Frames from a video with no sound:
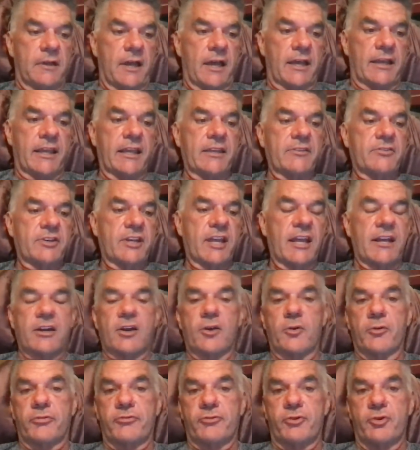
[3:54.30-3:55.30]
I guess you got to
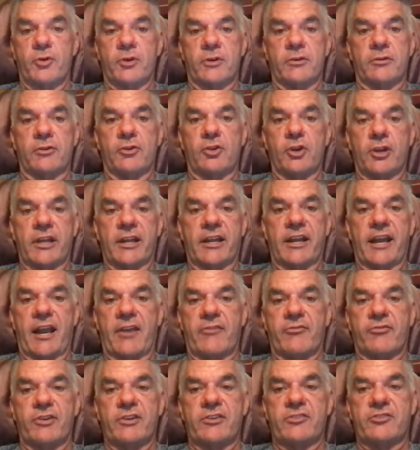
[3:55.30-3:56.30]
go through and look at
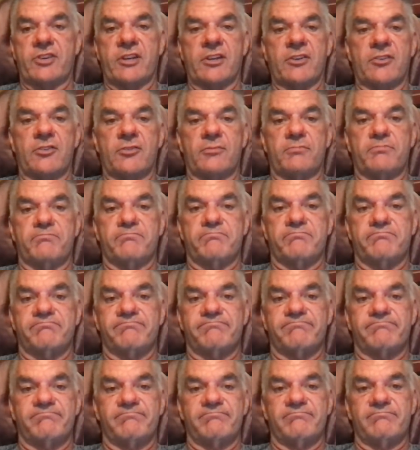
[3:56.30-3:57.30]
every single
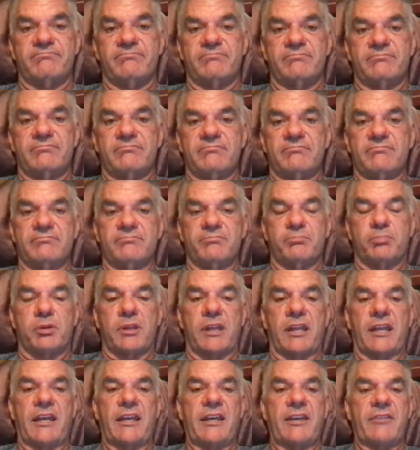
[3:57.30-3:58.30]

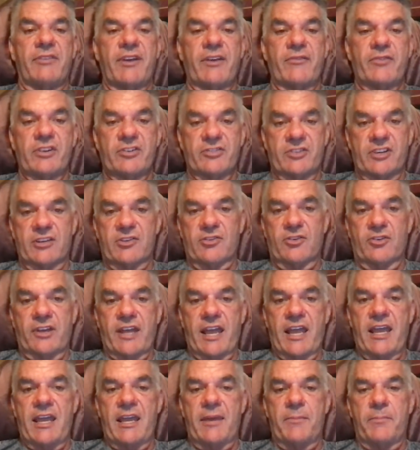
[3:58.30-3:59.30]
play of every single
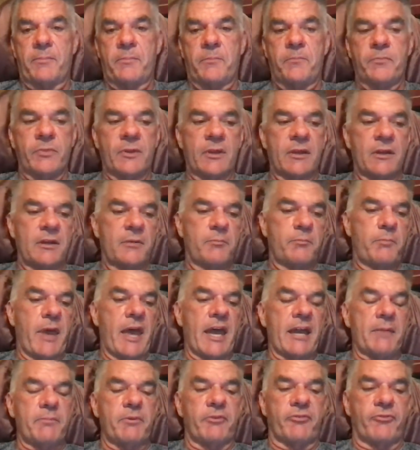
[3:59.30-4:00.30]
game
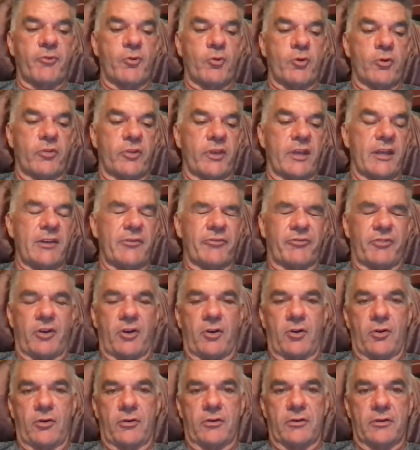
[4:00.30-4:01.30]
back before the
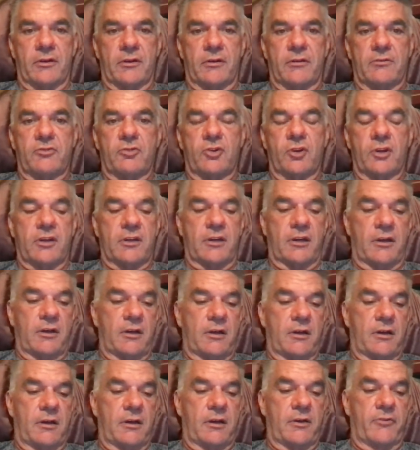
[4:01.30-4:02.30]
NFL took
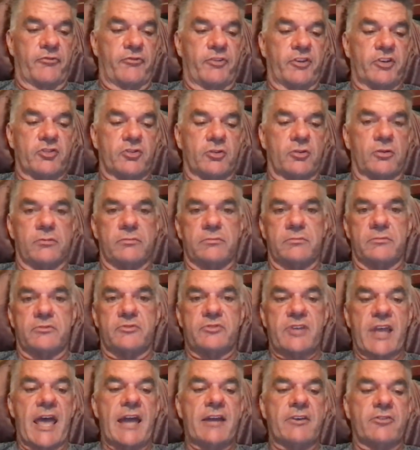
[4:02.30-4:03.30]
official
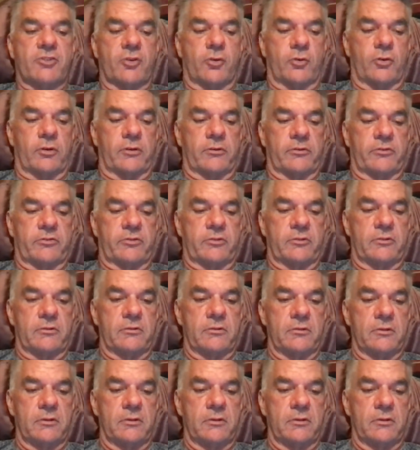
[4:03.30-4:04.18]
sack totals.